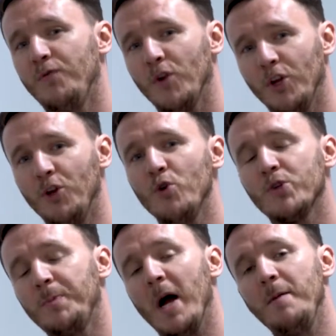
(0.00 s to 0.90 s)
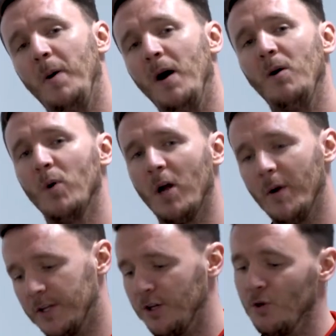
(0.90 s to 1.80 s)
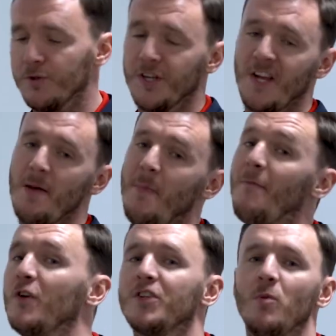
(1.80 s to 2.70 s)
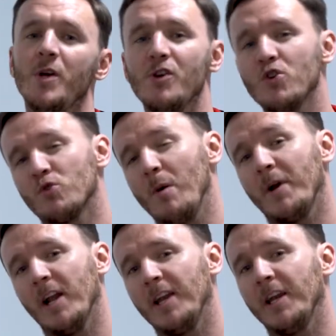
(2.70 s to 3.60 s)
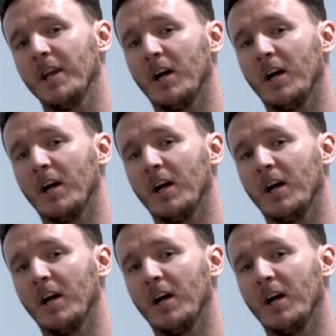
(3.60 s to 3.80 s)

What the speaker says: for the newspaper, we're going to use the same methods that we use when cleaning the